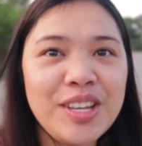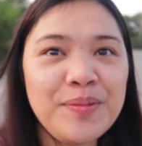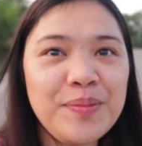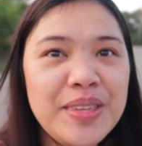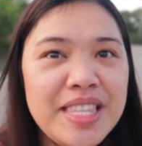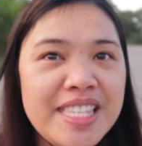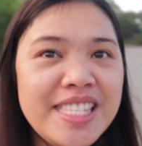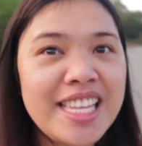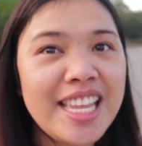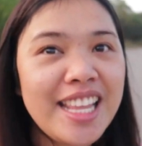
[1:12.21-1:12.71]

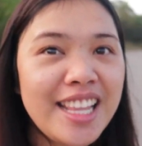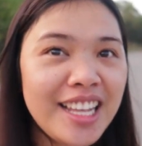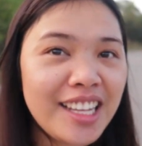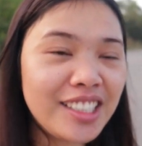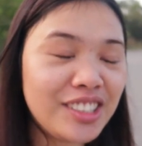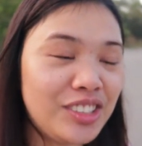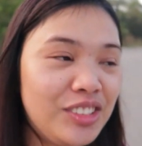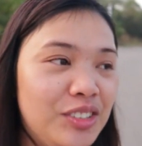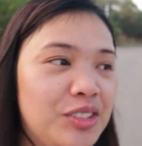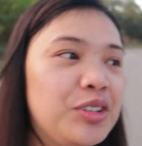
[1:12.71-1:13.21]
Minsan
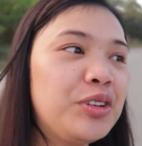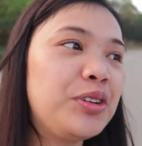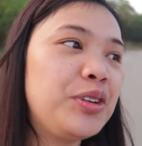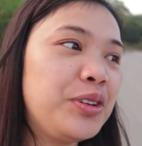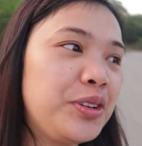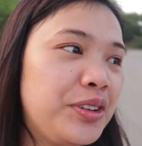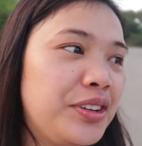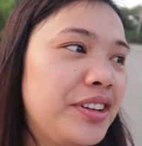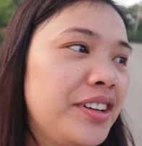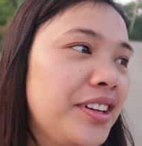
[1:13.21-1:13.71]
lang
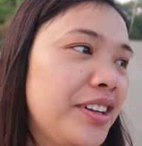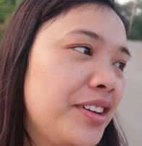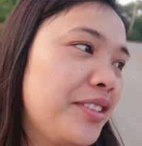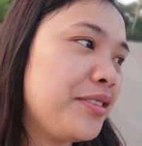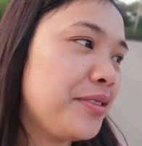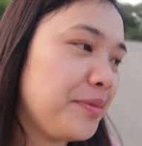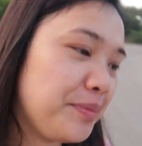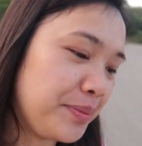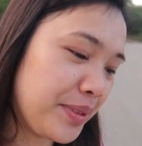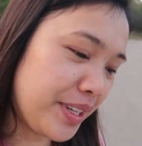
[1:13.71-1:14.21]
to
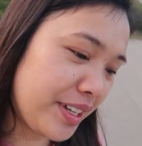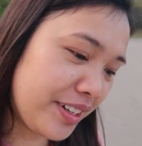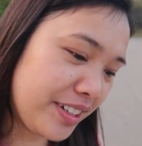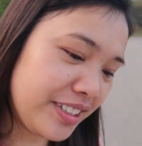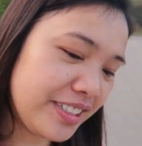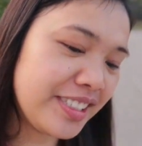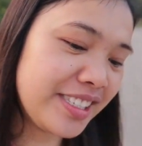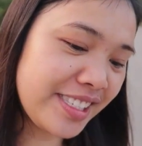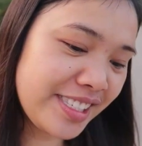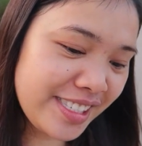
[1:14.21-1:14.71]

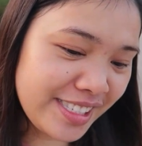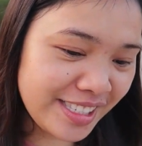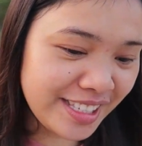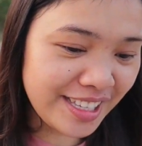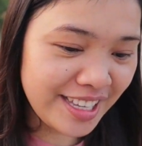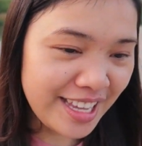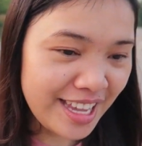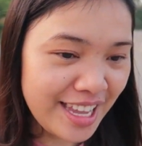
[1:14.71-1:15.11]
because